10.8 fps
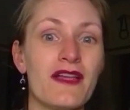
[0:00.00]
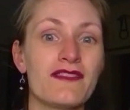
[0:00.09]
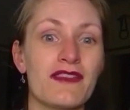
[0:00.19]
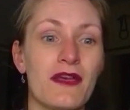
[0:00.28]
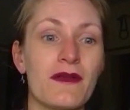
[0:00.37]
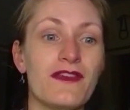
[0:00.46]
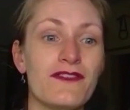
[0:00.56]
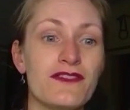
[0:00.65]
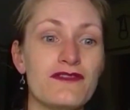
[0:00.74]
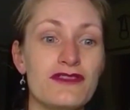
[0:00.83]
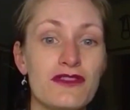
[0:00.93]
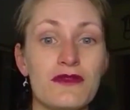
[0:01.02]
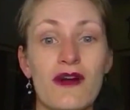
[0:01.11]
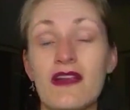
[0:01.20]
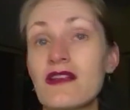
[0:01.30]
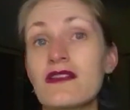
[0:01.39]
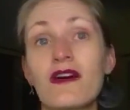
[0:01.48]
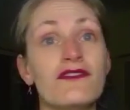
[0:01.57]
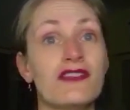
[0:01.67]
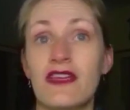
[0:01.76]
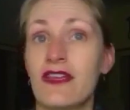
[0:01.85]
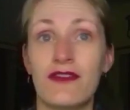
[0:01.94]
So if you do, I'd love
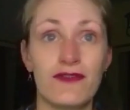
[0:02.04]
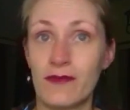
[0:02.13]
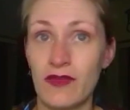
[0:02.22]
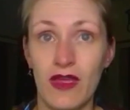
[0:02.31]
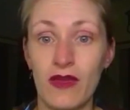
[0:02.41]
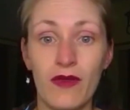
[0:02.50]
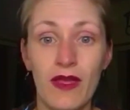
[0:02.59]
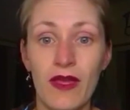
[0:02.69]
to hear from you,